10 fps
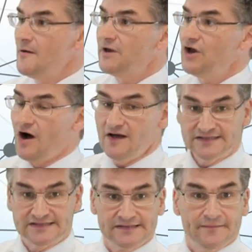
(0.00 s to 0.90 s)

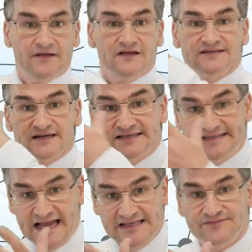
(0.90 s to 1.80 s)
because
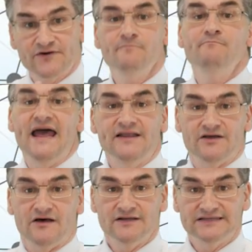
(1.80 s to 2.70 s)
successful
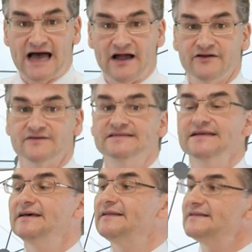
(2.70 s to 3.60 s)
methods are
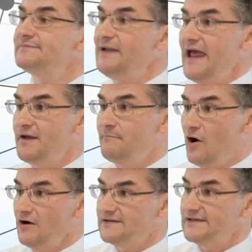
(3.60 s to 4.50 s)
considered as black
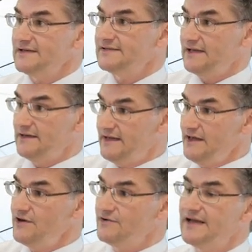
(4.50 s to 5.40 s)
boxes, and
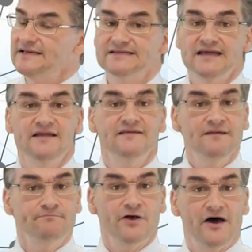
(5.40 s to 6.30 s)
here you can see a
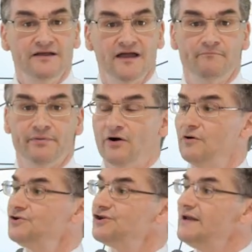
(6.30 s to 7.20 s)
deep learning
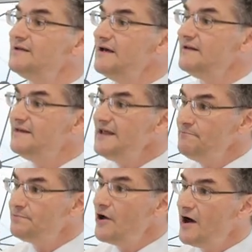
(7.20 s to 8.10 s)
approach, and
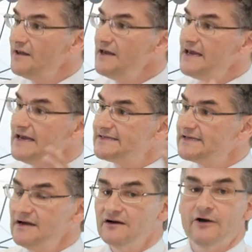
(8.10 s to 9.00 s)
deep learning
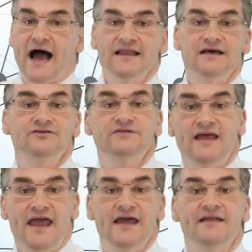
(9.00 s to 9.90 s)
is rather
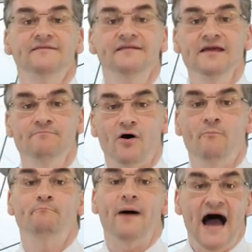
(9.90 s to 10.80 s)
today a deep
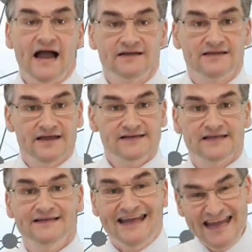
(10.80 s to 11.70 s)
opaqueness,
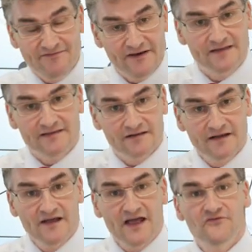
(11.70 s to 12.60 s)
and even
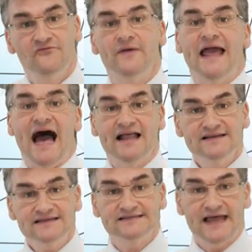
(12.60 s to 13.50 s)
if we
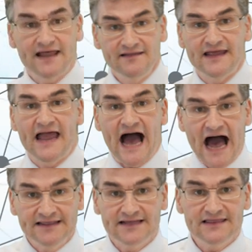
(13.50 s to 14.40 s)
understand the
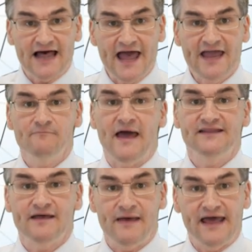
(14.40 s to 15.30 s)
underlying
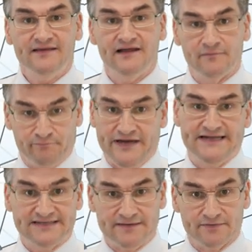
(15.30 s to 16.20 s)
mathematical
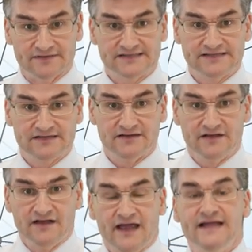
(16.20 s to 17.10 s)
principles,
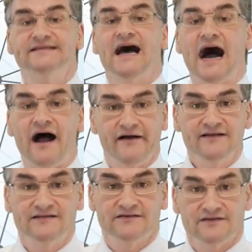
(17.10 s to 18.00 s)
it's
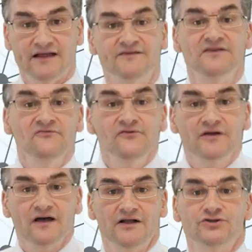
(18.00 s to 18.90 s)
hard and
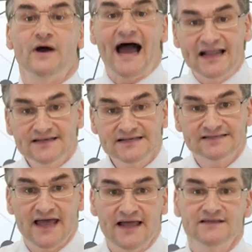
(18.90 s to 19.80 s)
difficult to
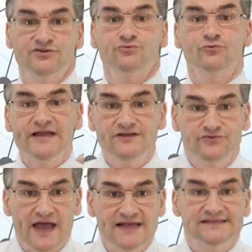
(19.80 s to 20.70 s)
understand, to
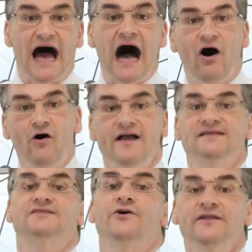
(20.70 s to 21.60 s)
retrace how a
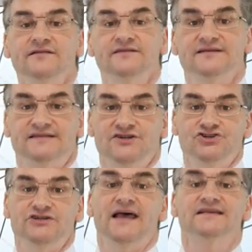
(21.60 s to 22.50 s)
certain
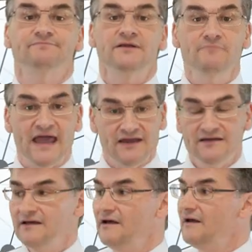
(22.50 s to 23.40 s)
decision has been made.